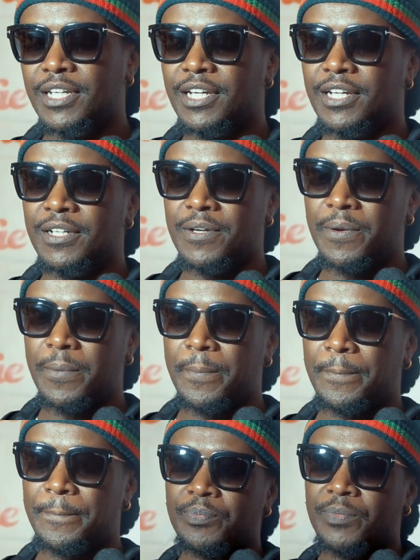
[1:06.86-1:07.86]
Yeah. Like,
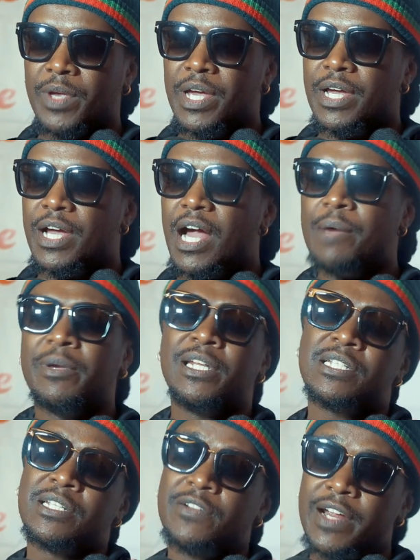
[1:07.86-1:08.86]
I mean,
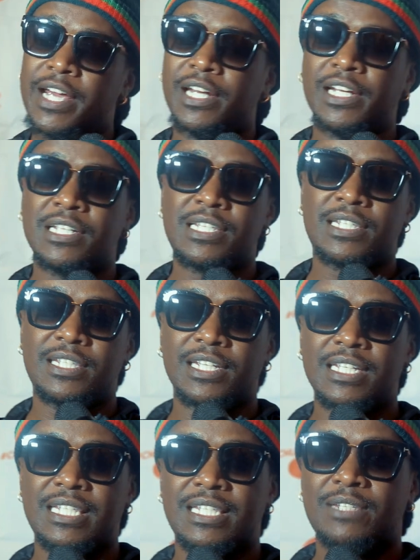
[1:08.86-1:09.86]
it's great.
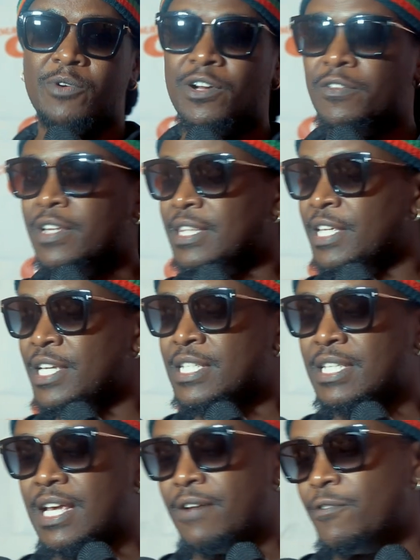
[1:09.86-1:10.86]
It's one of the
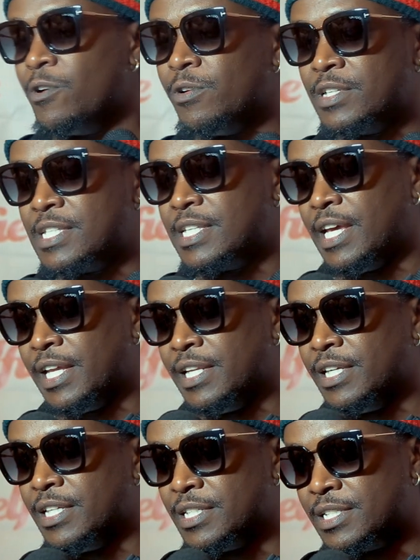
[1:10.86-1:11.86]
things I've always
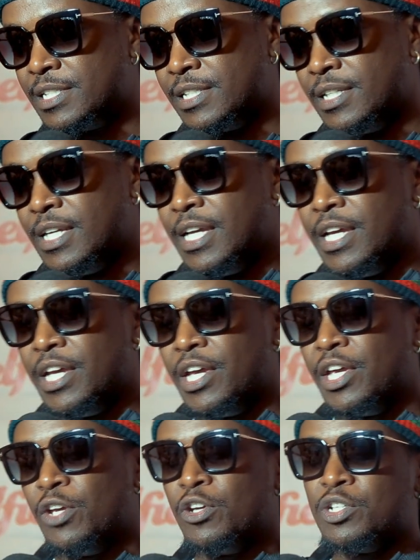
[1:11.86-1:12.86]
said is,
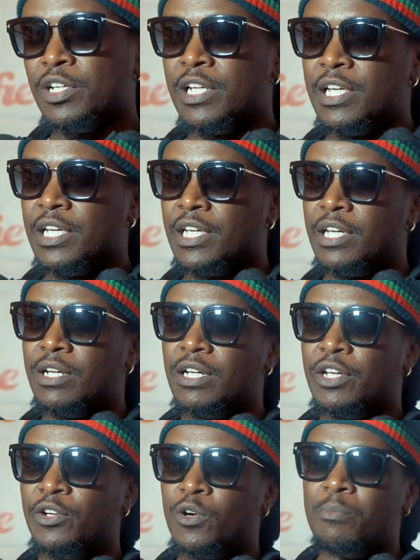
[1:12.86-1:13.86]
usually,
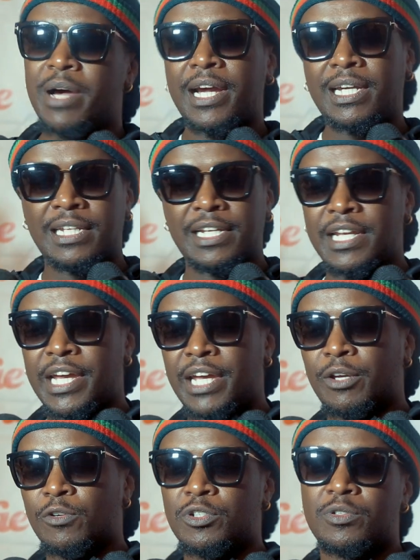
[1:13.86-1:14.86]
you know, back in the
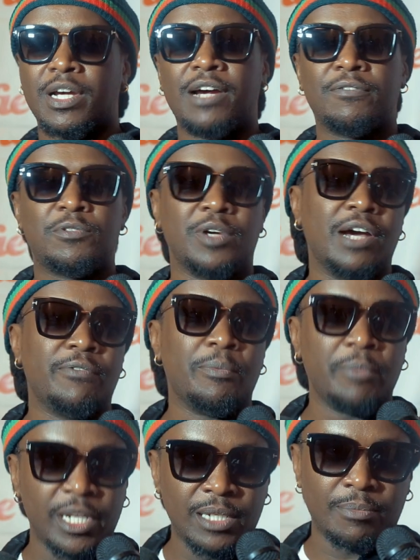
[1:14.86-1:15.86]
day, you used to have a
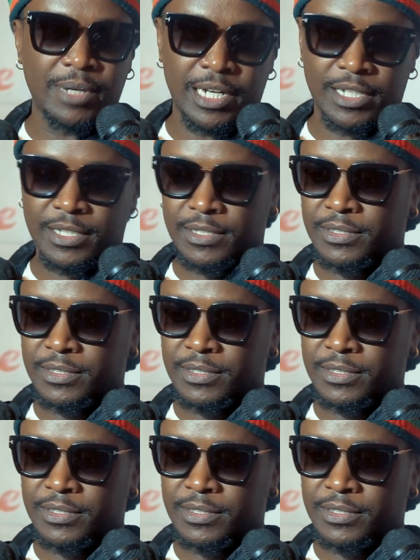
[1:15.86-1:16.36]
middleman